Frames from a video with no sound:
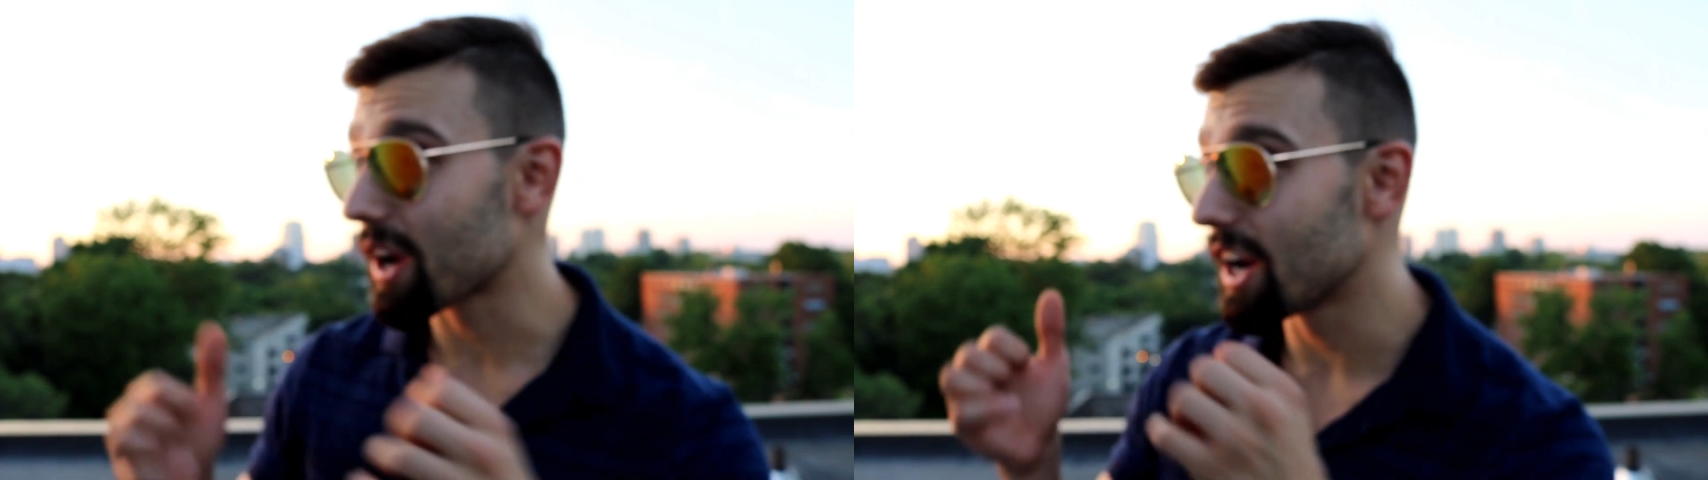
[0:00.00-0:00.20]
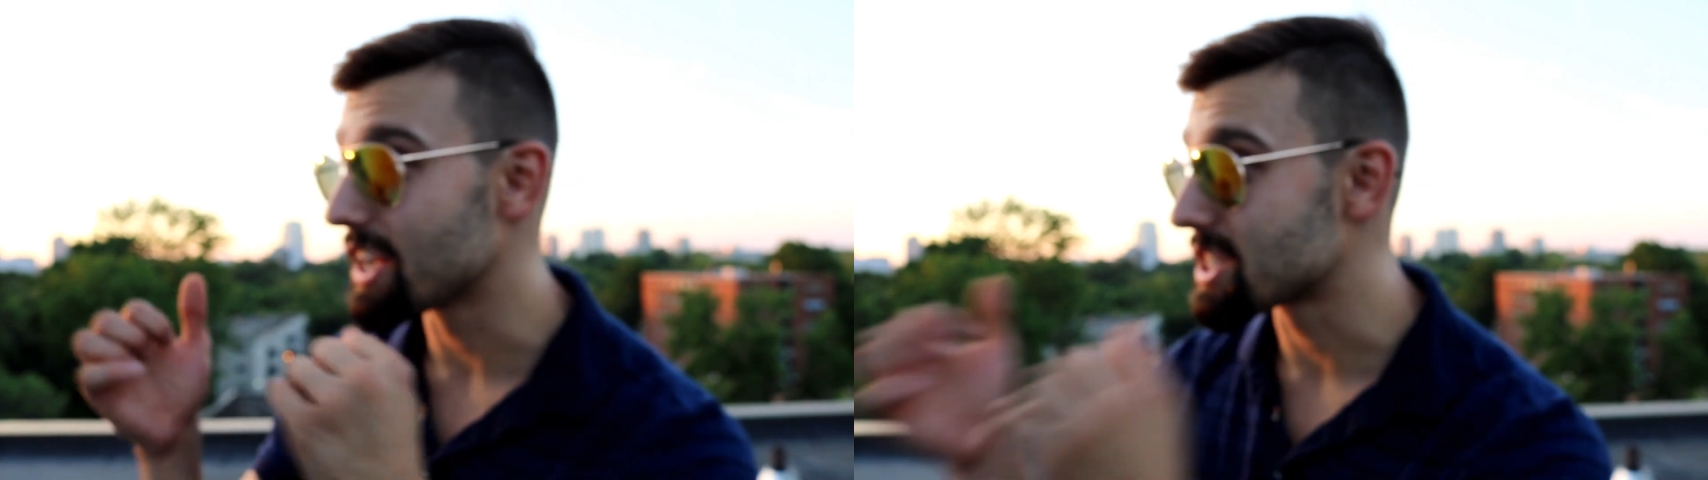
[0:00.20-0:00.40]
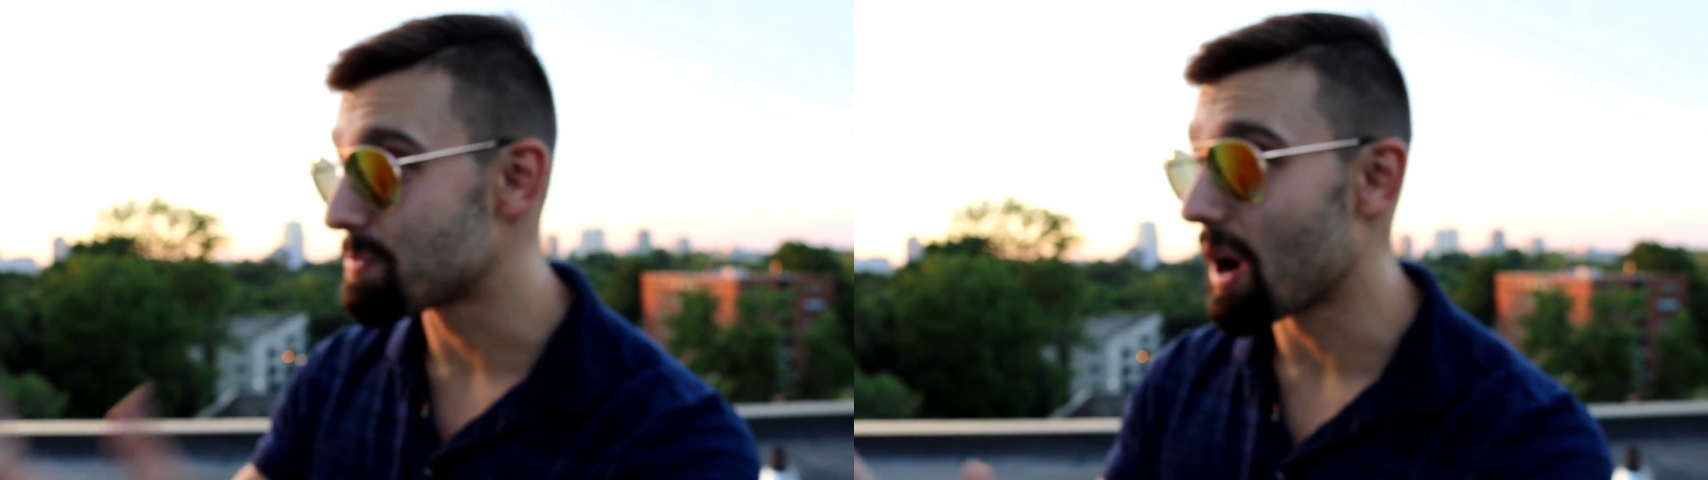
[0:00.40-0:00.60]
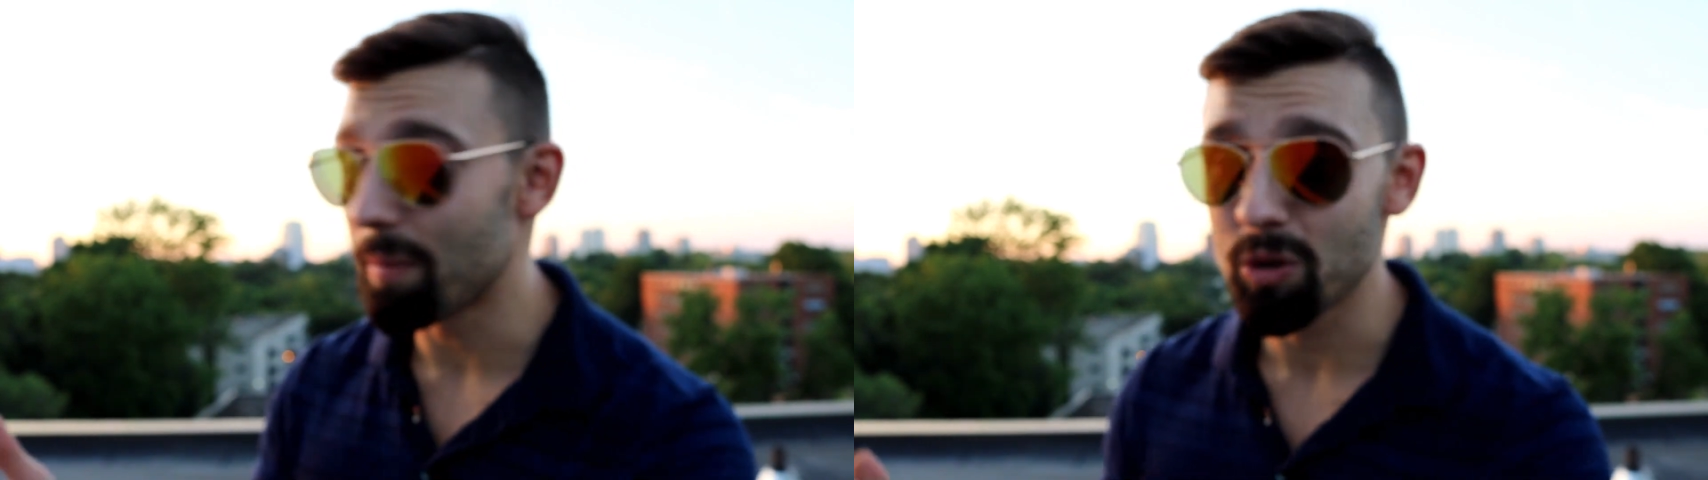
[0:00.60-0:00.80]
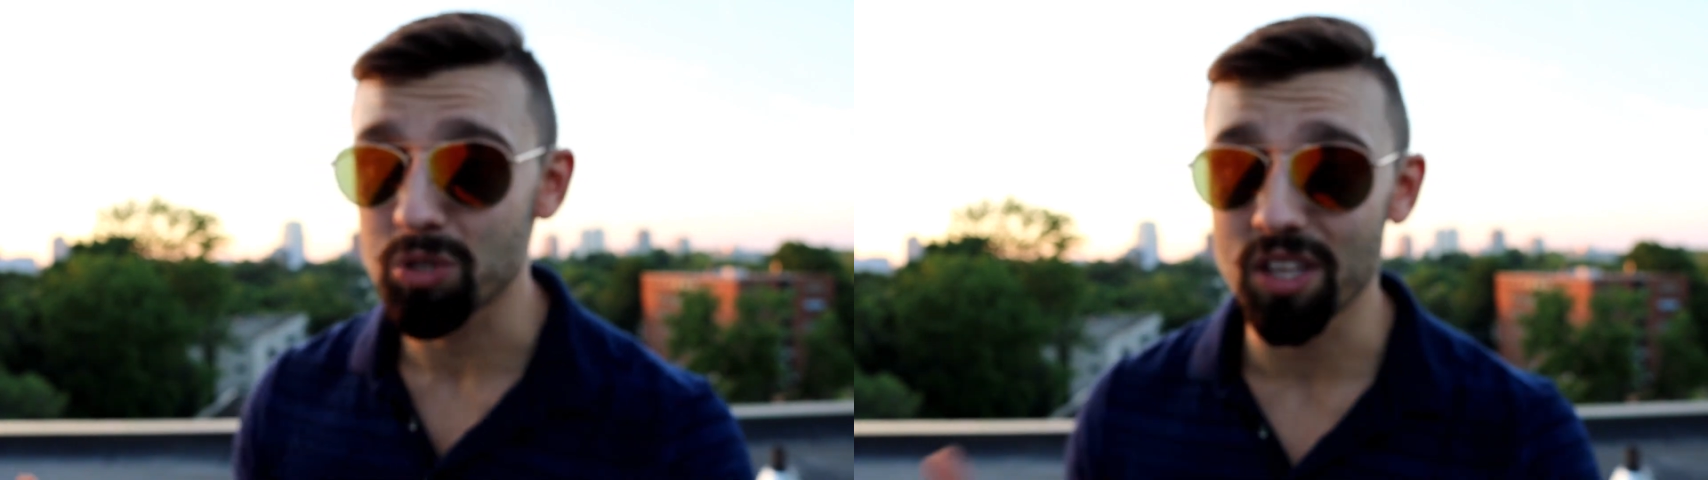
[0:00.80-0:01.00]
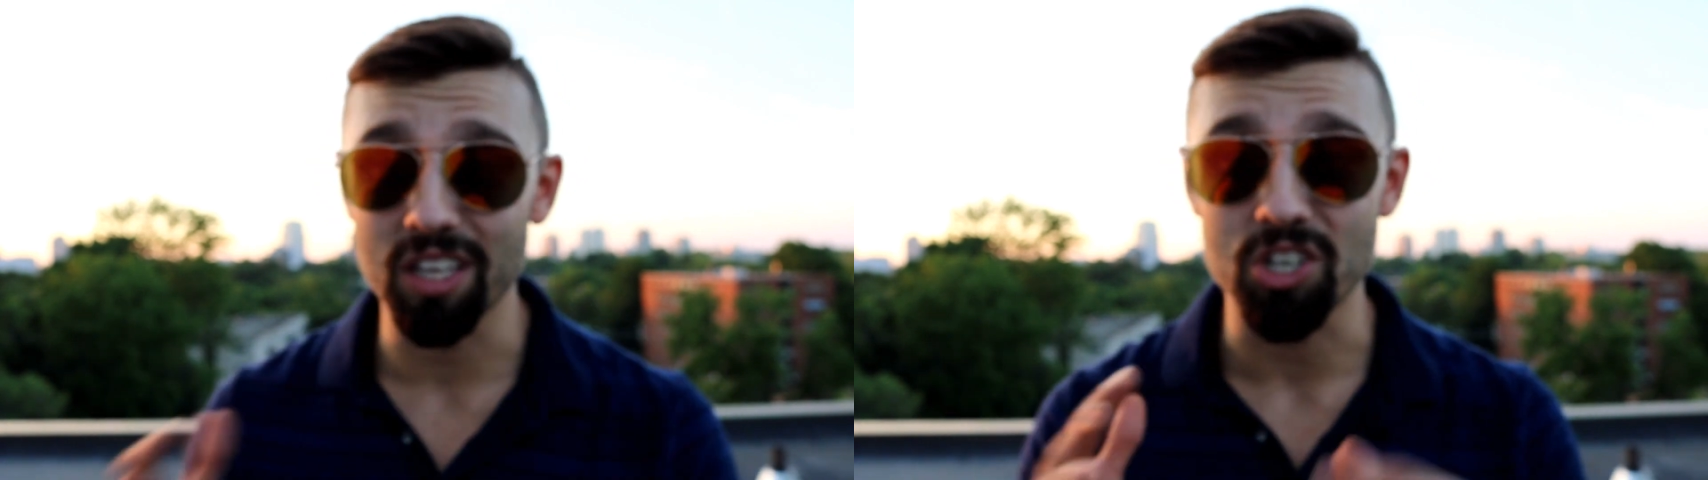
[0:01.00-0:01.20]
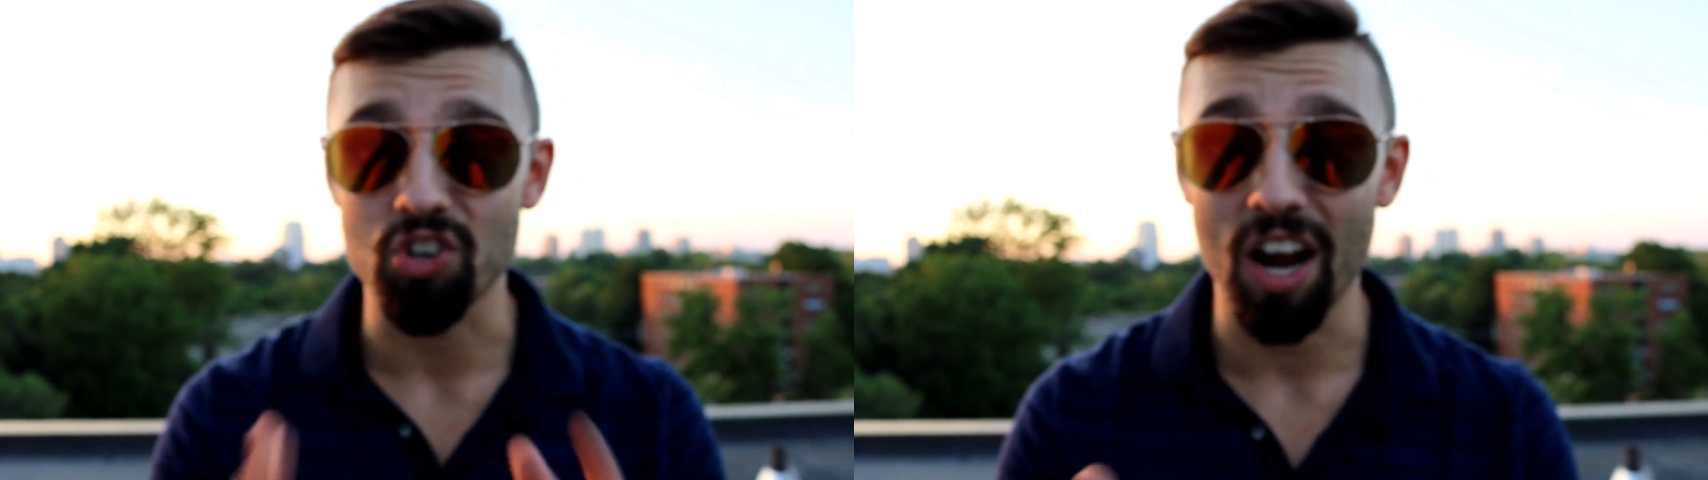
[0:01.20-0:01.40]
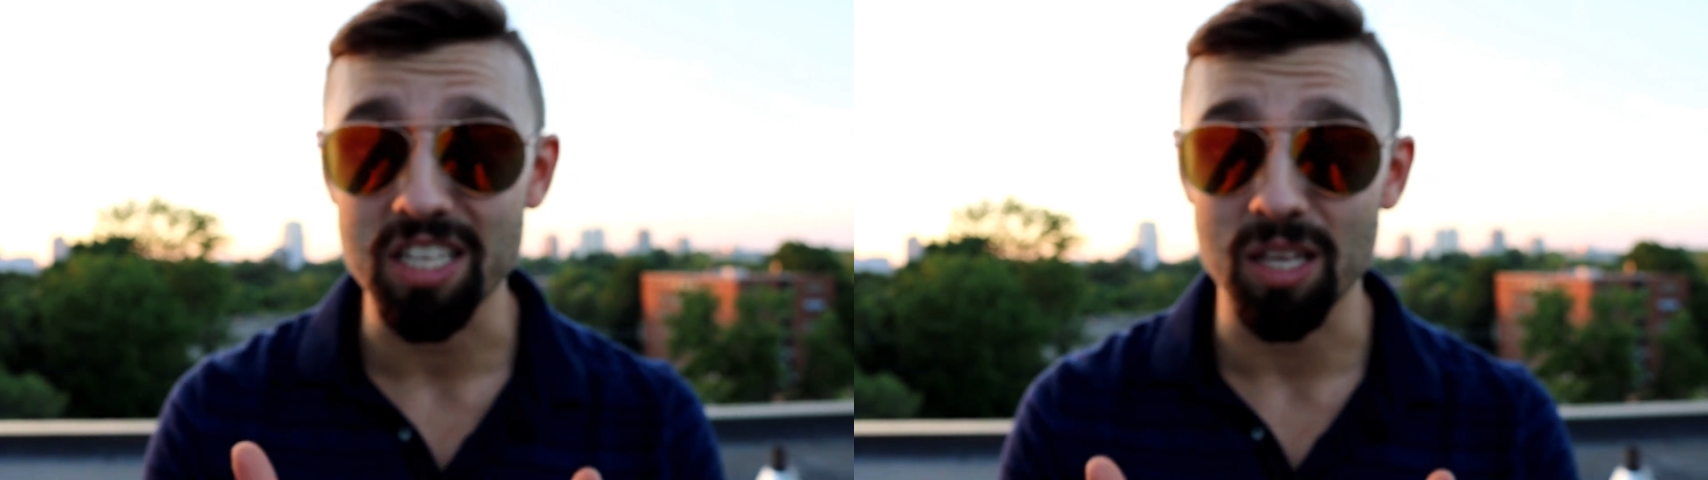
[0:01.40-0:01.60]
going to experiment with something and
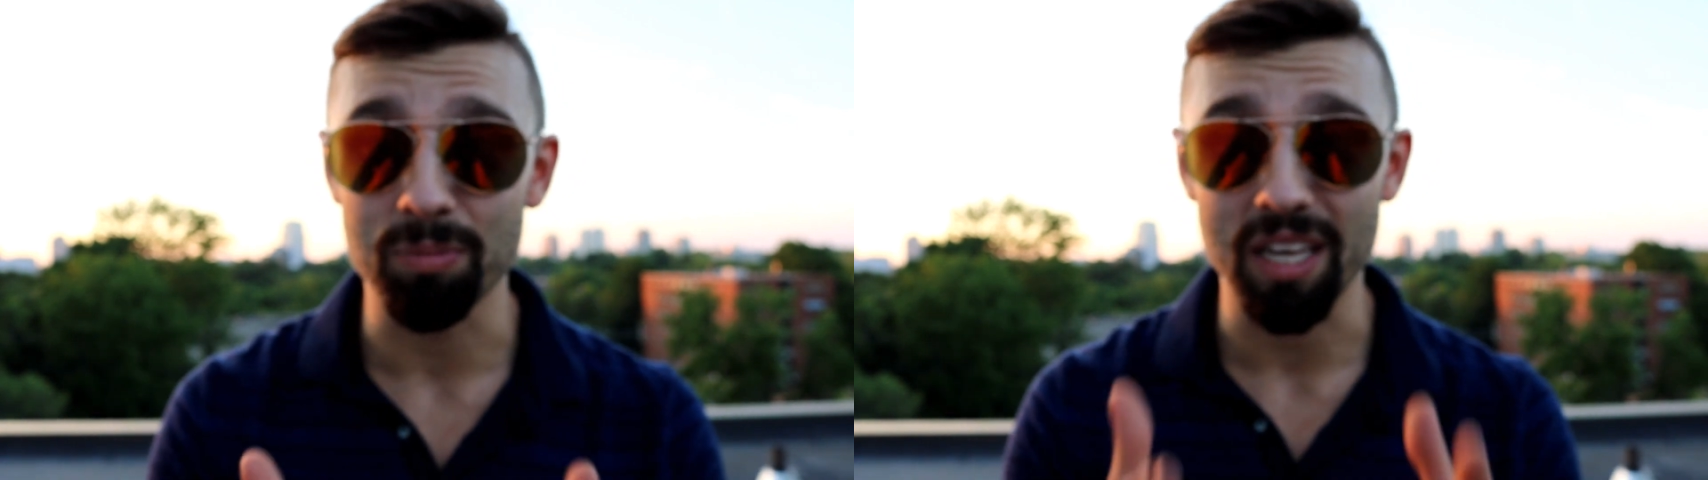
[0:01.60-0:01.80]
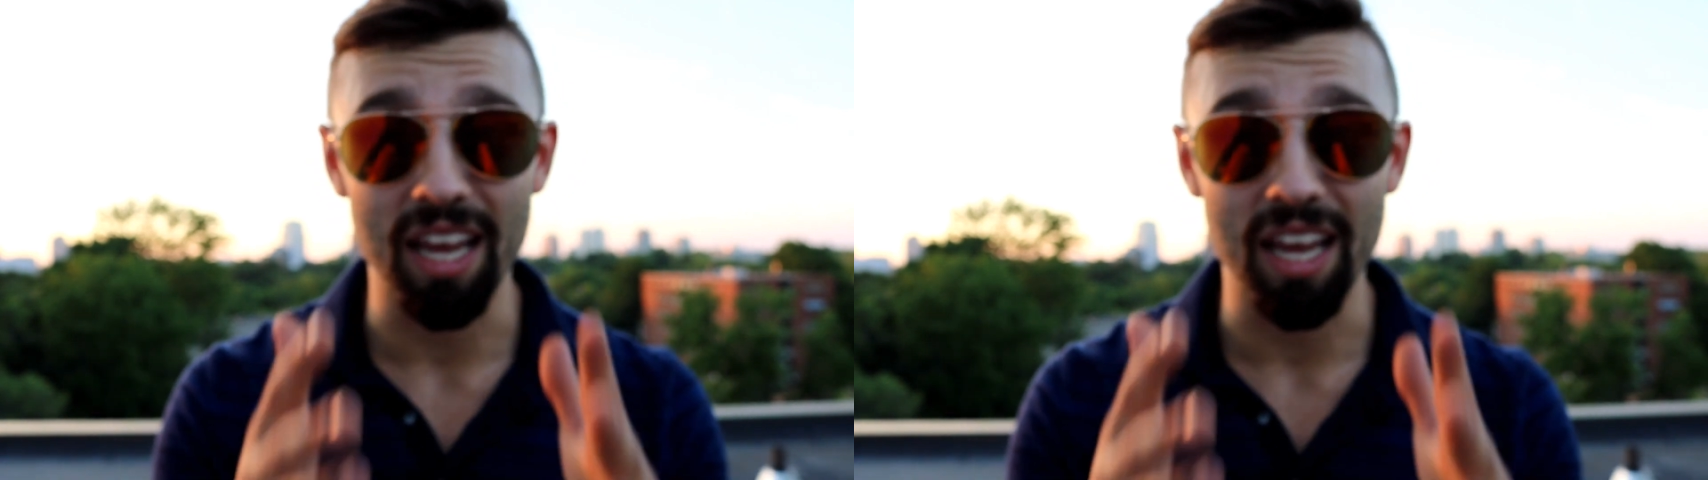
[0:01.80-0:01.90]
try something